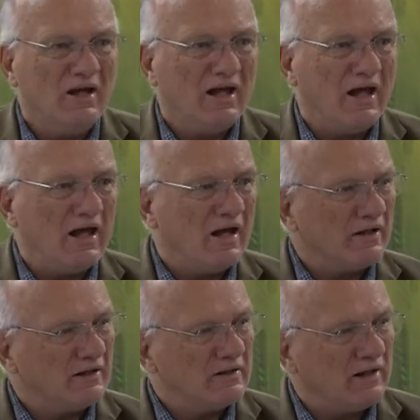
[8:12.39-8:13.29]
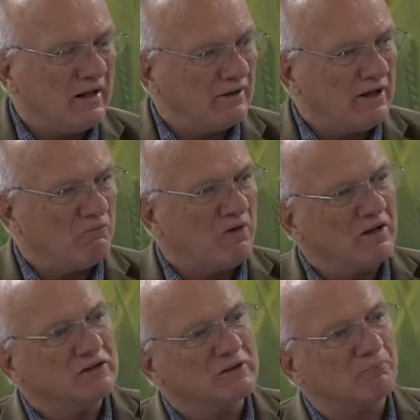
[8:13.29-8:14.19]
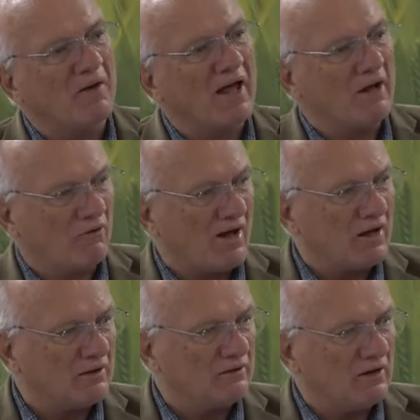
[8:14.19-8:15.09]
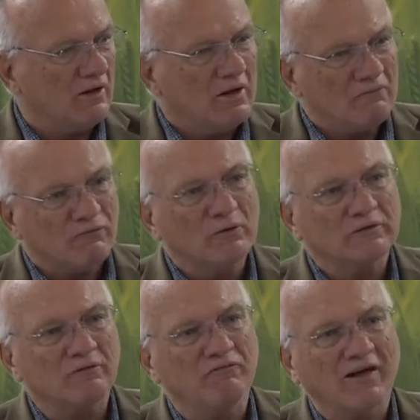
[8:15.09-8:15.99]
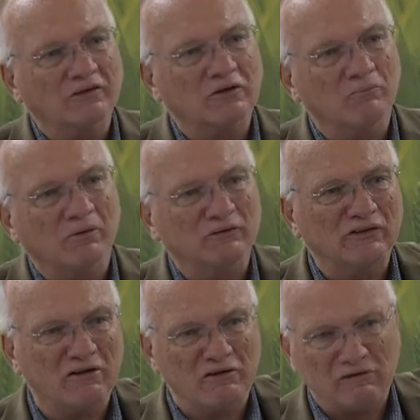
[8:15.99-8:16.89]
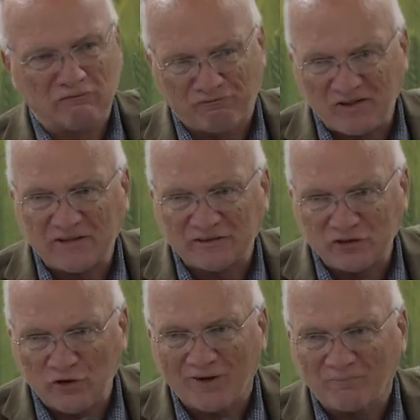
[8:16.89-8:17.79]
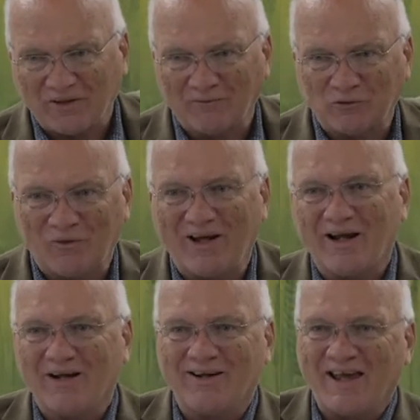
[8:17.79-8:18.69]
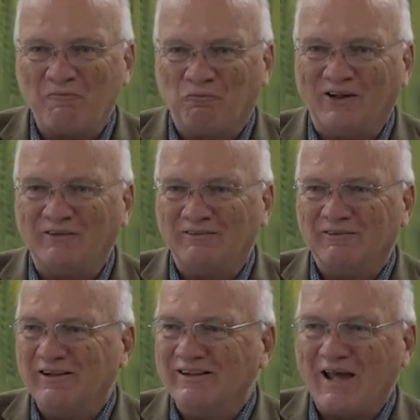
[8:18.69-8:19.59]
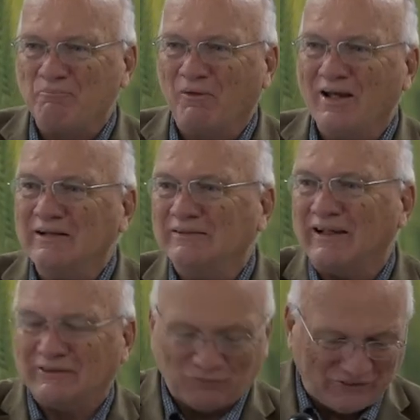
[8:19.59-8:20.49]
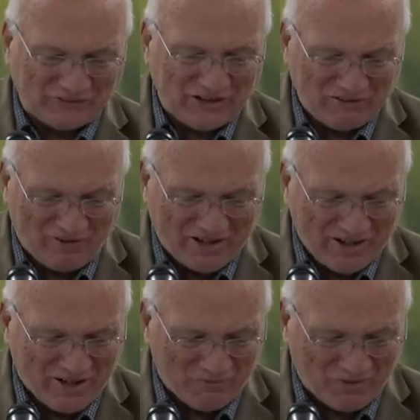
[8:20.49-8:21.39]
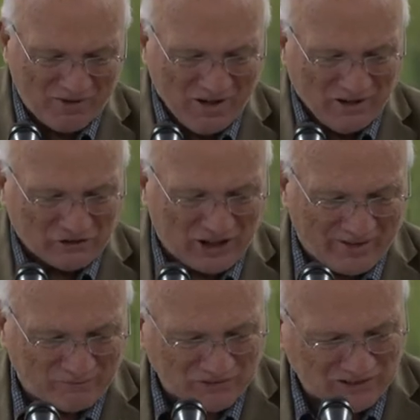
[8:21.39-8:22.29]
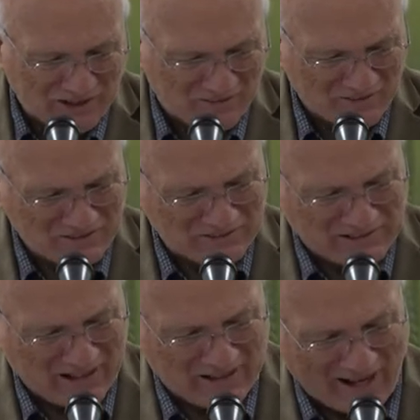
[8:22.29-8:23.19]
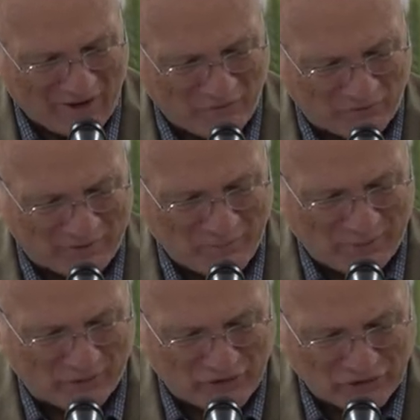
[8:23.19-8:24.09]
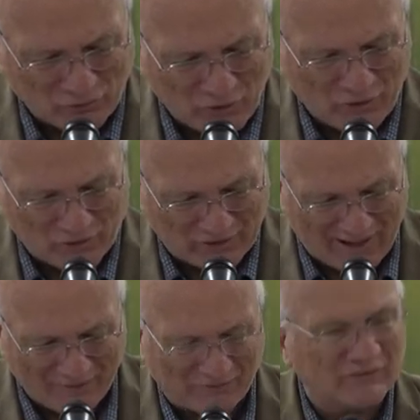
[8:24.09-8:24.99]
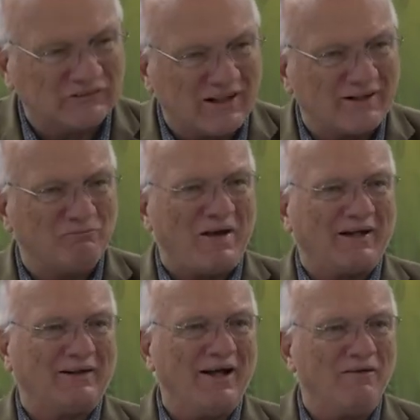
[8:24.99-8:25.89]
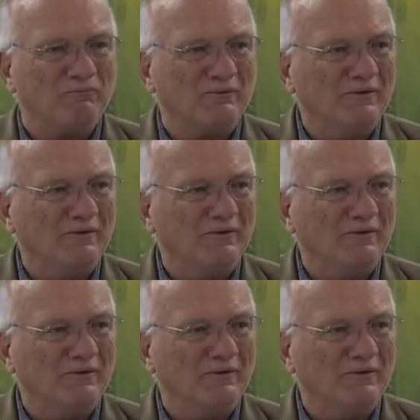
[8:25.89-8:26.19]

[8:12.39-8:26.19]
and, and they really supply a lot of the fruits and vegetables that feeds Europe comes right out of that one that place as we see right here where James is saying, I will rebuild its ruin and I will set it back up.